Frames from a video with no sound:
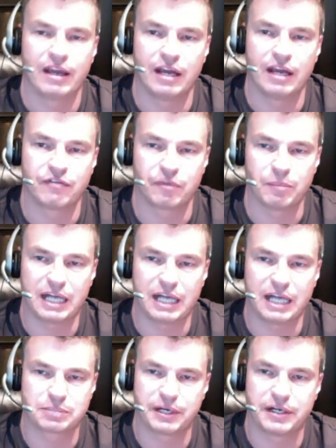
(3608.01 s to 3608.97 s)
And from my
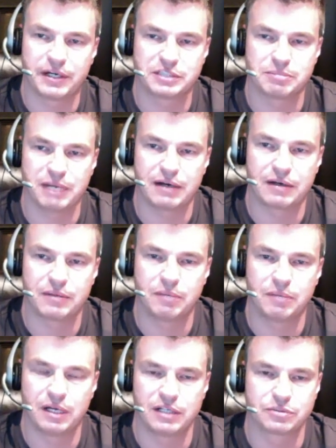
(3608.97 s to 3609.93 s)
experience, Malcolm,
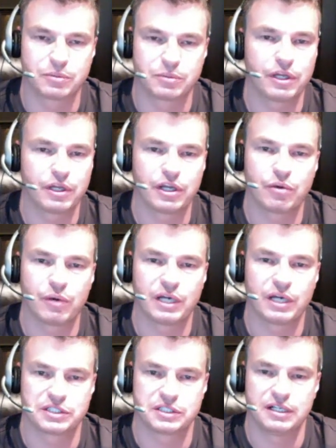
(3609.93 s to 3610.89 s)
it's a really good
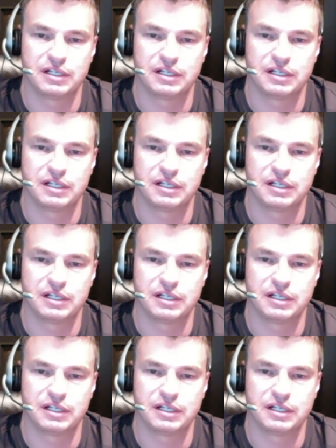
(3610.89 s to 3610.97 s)
question.